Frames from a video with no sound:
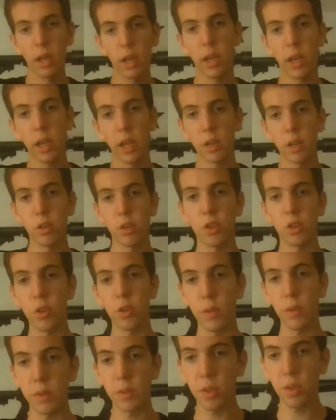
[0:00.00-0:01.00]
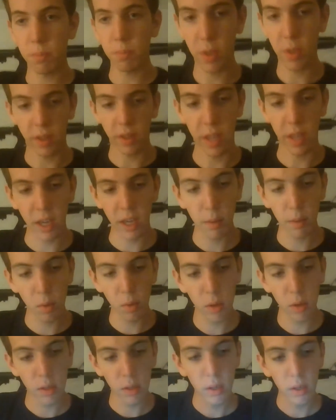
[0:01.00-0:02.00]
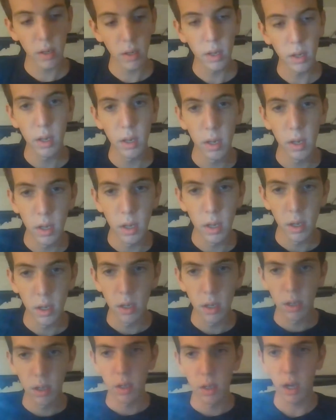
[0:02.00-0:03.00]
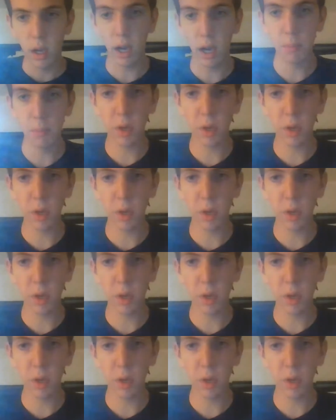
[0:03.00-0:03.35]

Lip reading: and show this up to the camera. I'm